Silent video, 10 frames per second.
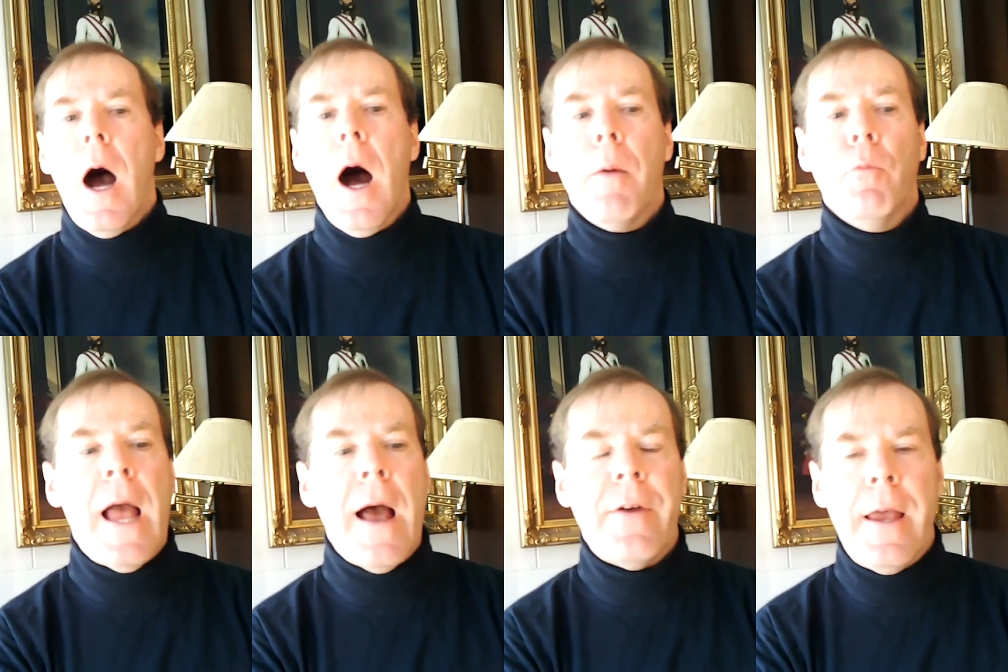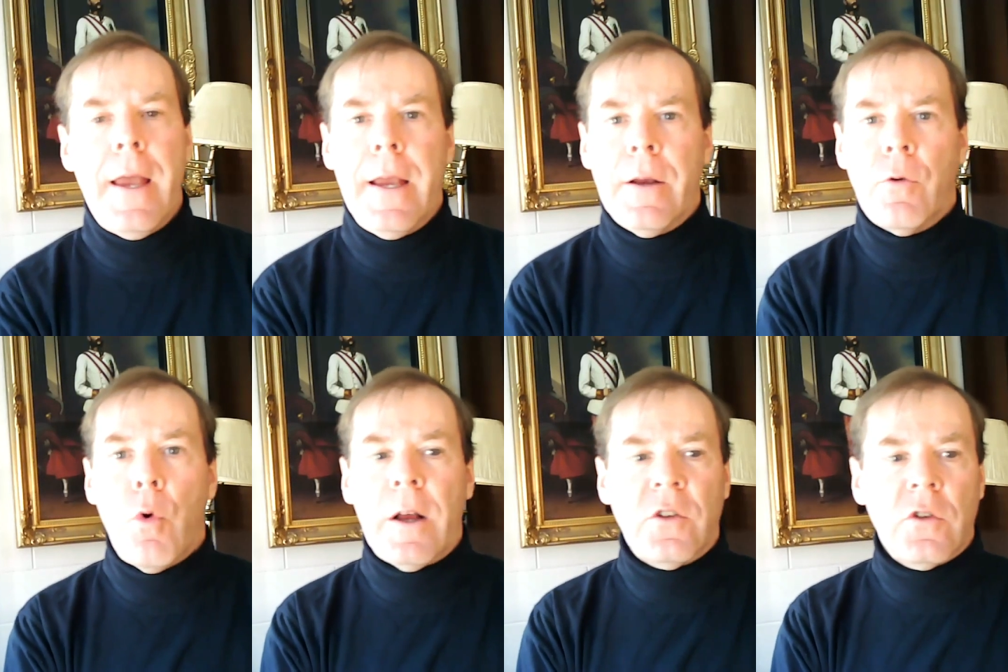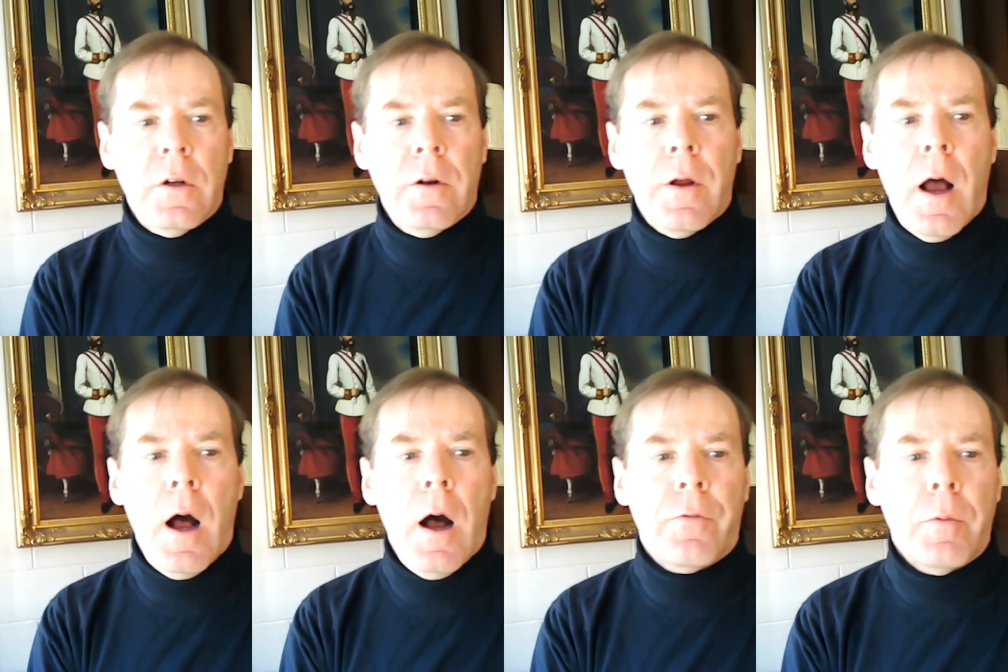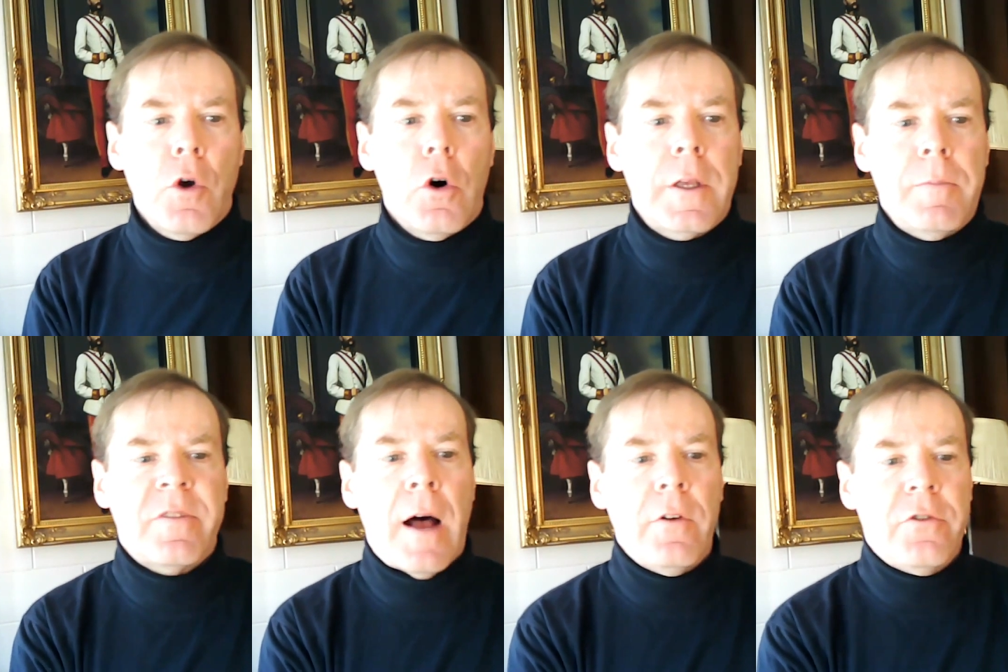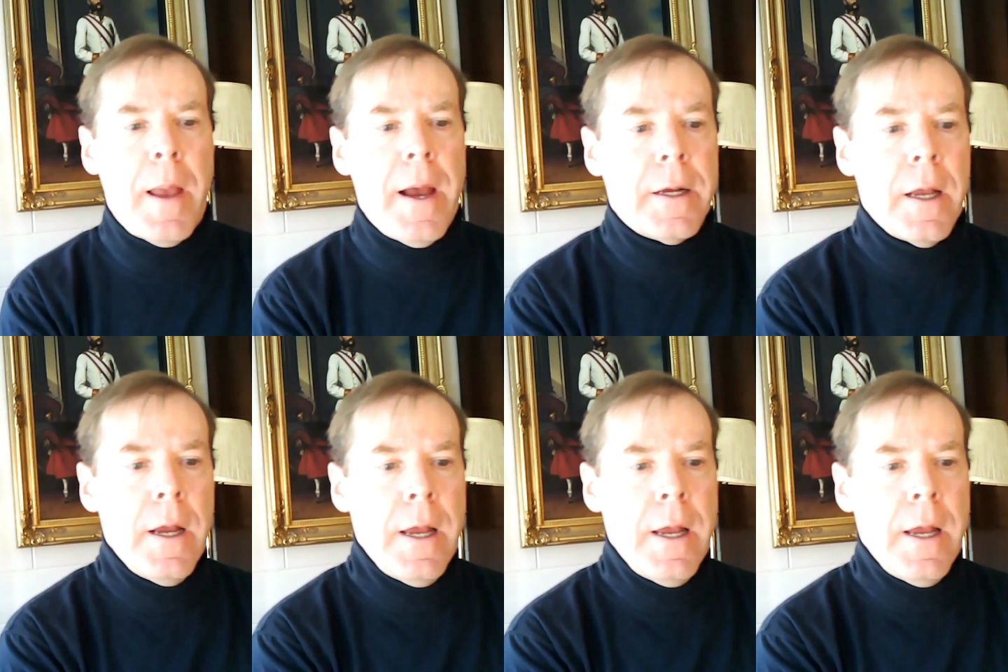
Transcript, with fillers: Um, we have a question uh, from Joachim Savelsberg.